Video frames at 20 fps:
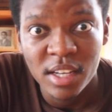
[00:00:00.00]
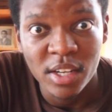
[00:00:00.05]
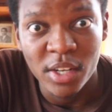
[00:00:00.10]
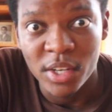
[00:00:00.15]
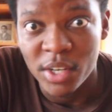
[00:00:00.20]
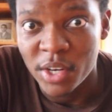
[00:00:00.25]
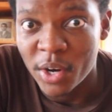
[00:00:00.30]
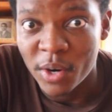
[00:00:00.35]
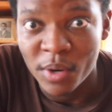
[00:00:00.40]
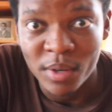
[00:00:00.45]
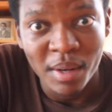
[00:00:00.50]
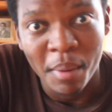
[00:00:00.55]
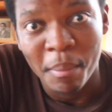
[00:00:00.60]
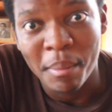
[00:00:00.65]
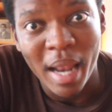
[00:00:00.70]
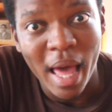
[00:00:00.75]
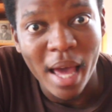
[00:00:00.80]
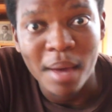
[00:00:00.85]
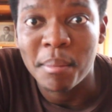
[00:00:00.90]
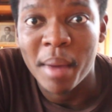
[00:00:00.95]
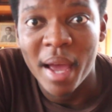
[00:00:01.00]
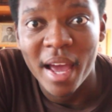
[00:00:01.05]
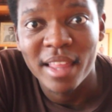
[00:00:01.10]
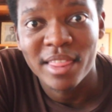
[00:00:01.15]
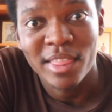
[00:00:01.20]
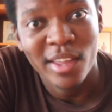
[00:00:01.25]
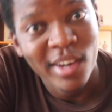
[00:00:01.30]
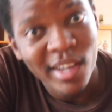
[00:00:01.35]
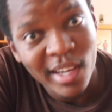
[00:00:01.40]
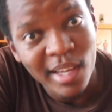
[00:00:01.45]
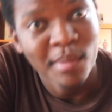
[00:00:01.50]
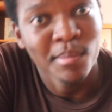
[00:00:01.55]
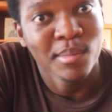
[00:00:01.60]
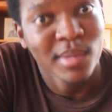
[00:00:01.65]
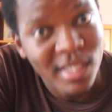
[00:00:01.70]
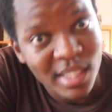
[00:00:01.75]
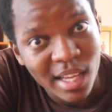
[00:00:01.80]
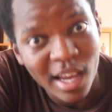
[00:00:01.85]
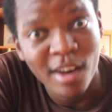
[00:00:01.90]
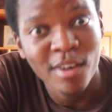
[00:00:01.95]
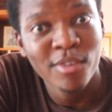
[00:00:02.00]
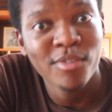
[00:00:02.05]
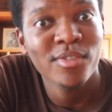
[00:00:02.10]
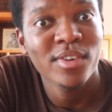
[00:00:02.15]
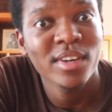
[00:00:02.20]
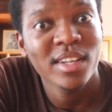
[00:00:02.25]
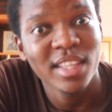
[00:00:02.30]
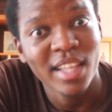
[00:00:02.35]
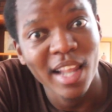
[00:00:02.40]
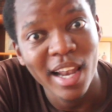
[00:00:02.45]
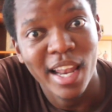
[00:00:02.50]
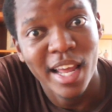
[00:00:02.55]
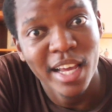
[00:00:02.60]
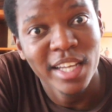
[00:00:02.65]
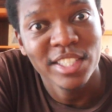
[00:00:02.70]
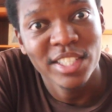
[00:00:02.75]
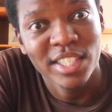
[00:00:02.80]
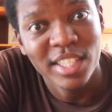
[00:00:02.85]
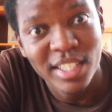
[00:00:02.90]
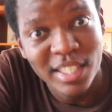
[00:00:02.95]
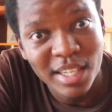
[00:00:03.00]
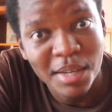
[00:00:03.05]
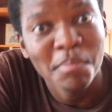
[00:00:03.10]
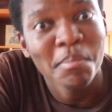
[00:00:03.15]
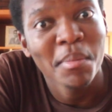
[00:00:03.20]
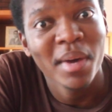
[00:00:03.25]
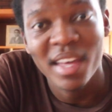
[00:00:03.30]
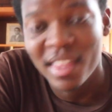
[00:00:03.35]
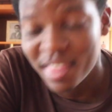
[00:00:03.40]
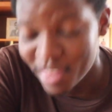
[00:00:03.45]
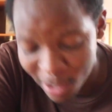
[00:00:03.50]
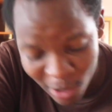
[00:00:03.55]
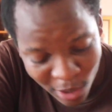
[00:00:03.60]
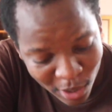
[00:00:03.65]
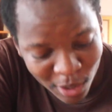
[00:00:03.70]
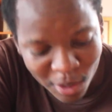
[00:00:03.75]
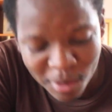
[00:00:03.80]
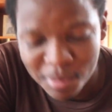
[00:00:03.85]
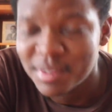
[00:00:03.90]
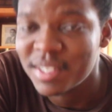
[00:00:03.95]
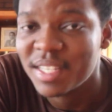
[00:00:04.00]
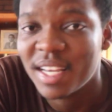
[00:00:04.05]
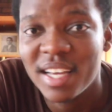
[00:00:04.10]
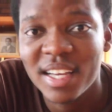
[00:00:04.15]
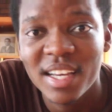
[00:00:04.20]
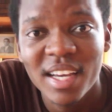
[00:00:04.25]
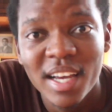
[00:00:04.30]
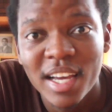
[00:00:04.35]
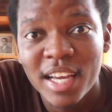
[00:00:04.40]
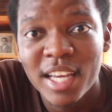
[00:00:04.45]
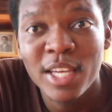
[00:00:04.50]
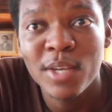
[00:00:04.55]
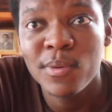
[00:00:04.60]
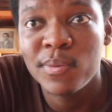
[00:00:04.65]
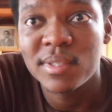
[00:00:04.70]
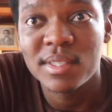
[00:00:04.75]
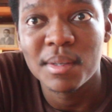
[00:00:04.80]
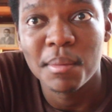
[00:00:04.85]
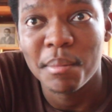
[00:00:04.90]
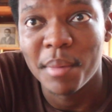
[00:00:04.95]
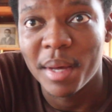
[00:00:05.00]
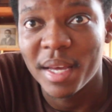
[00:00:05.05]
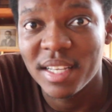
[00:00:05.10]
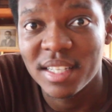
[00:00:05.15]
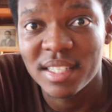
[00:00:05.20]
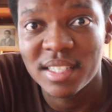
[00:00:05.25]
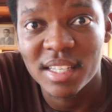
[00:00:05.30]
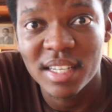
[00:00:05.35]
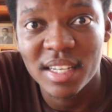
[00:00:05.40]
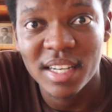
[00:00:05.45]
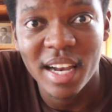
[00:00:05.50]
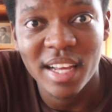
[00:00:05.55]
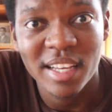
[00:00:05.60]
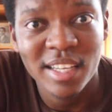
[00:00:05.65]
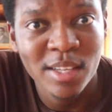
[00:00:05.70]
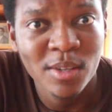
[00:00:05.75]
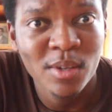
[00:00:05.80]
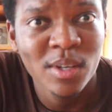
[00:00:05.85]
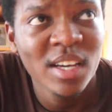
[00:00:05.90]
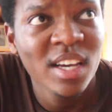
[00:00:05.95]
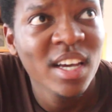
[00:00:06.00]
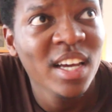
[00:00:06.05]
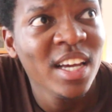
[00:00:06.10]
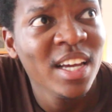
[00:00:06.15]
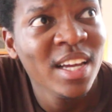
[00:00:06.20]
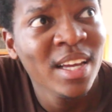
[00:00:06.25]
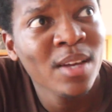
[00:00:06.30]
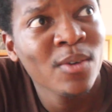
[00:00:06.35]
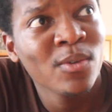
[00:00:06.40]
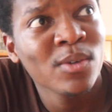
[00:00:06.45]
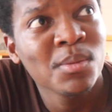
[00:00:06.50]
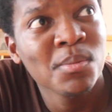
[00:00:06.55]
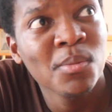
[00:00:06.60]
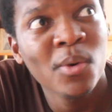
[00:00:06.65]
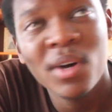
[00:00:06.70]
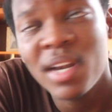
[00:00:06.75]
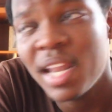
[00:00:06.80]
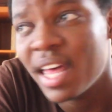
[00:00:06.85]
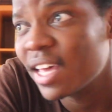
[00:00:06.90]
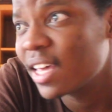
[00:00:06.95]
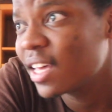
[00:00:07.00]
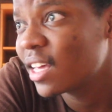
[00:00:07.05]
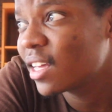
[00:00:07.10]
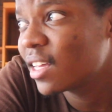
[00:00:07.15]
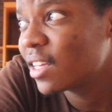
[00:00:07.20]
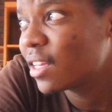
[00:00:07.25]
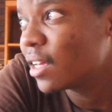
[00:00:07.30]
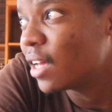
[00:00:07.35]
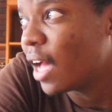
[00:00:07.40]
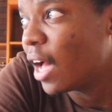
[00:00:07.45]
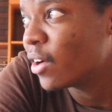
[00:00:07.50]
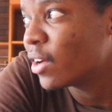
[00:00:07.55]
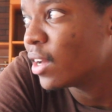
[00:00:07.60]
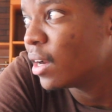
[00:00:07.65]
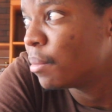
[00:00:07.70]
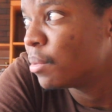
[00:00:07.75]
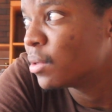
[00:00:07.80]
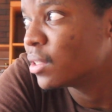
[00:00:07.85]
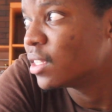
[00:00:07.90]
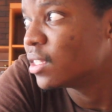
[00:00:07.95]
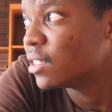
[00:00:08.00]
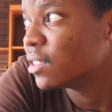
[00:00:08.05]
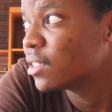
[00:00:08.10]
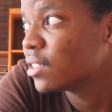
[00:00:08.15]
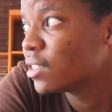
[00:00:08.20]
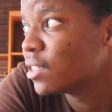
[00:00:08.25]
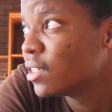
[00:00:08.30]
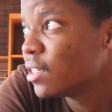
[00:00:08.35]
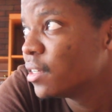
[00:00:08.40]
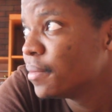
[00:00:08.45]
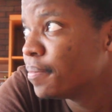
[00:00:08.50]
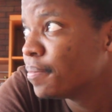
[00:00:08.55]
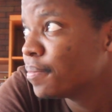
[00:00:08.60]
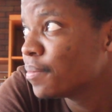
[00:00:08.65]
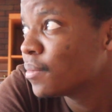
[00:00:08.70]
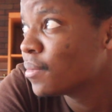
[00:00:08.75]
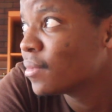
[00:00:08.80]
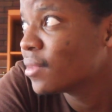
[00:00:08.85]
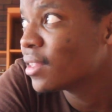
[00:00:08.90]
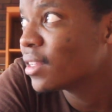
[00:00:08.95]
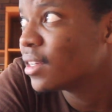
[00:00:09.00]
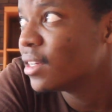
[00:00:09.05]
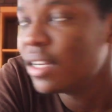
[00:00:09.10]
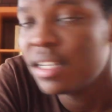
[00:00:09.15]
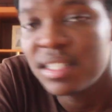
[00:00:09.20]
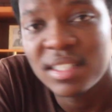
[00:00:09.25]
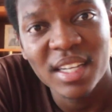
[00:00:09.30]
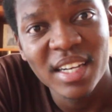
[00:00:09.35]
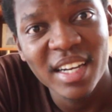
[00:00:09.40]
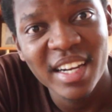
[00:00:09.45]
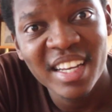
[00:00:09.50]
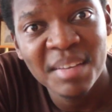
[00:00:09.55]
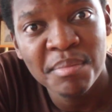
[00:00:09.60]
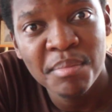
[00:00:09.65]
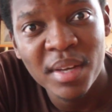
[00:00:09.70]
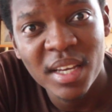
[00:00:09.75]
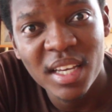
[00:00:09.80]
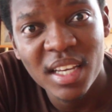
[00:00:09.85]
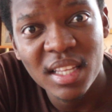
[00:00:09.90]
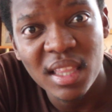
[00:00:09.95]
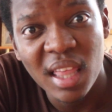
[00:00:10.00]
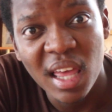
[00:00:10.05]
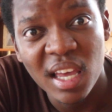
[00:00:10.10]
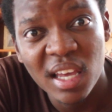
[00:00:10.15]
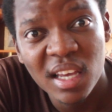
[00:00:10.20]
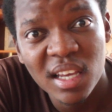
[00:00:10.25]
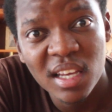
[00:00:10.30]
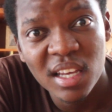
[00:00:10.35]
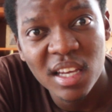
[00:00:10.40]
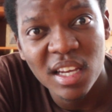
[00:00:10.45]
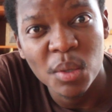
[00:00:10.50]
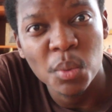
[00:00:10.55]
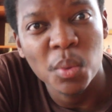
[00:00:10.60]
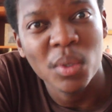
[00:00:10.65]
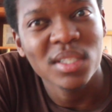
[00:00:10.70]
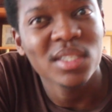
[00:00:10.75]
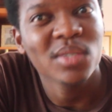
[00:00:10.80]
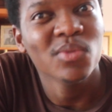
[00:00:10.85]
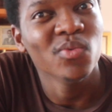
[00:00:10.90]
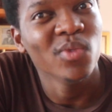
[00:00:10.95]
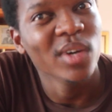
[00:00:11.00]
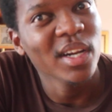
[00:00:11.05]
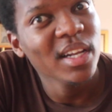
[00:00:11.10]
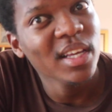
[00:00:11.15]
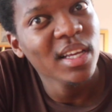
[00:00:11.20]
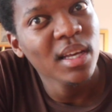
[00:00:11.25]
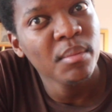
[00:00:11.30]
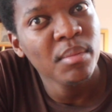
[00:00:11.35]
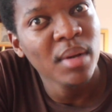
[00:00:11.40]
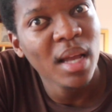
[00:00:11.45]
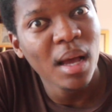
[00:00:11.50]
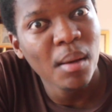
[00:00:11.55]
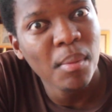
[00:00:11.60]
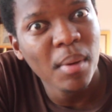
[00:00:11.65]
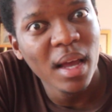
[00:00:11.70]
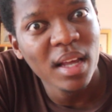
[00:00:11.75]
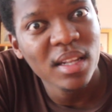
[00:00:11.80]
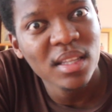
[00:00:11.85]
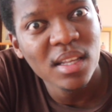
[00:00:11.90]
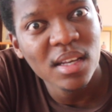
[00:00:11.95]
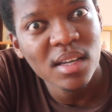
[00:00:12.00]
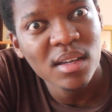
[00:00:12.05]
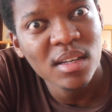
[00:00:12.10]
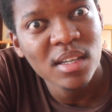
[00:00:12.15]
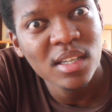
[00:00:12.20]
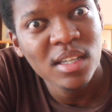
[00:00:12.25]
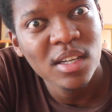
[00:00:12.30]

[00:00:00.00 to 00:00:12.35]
you know, the Black Panther himself, the legend, the myth, you know what I'm saying? He was amazing. Like he it was more like how can I put this? It's a nitpicky thing. It wasn't really a Black Panther